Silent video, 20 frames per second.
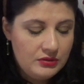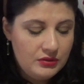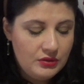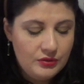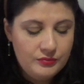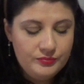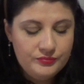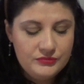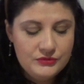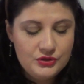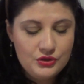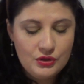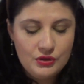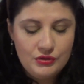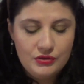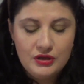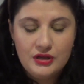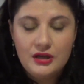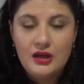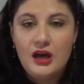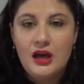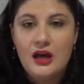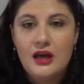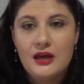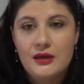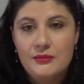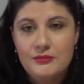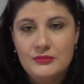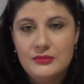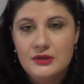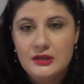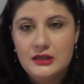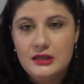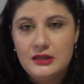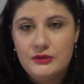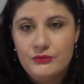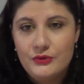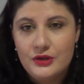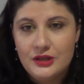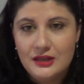No, sorry, I am
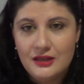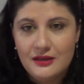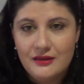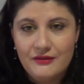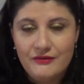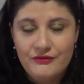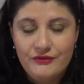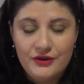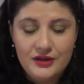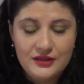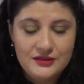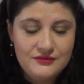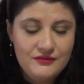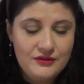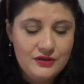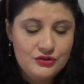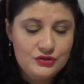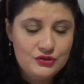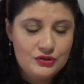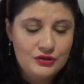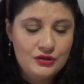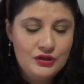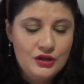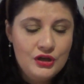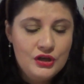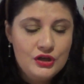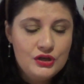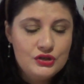reading the French version.